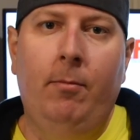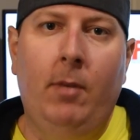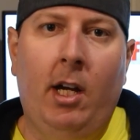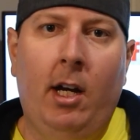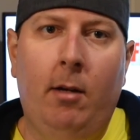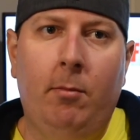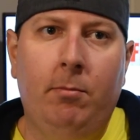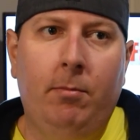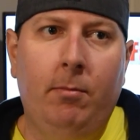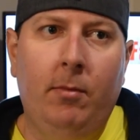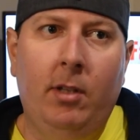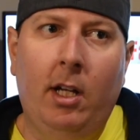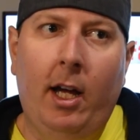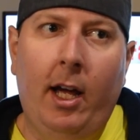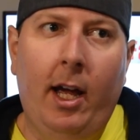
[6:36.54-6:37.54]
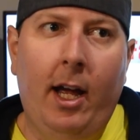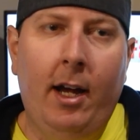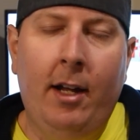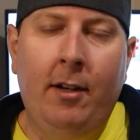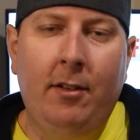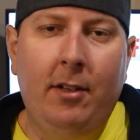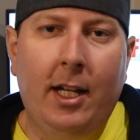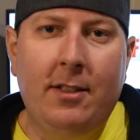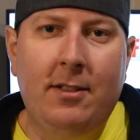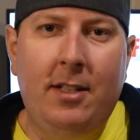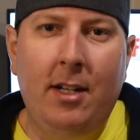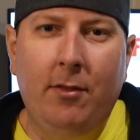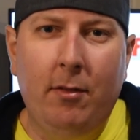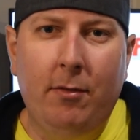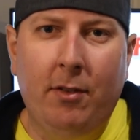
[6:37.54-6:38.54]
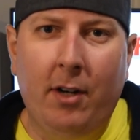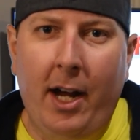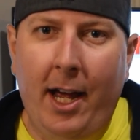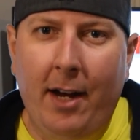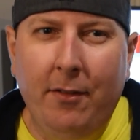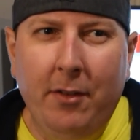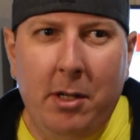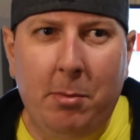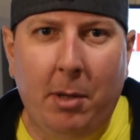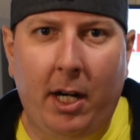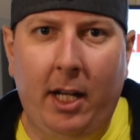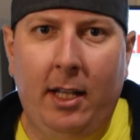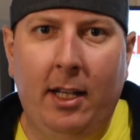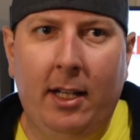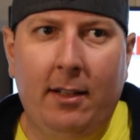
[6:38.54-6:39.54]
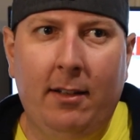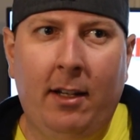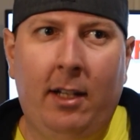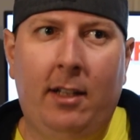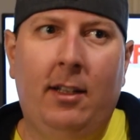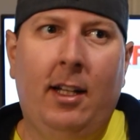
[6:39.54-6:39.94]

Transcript: And that's different for everybody. That's why